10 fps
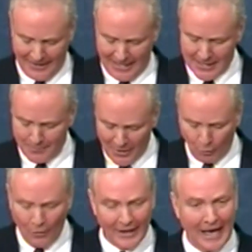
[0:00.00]
has been
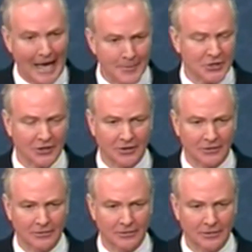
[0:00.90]
one
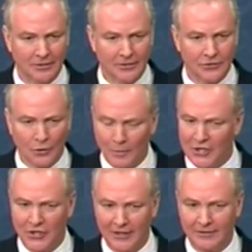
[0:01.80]
obstacle to
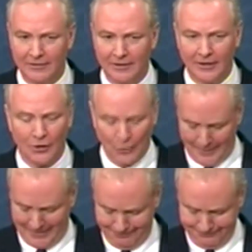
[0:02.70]
reaching an agreement.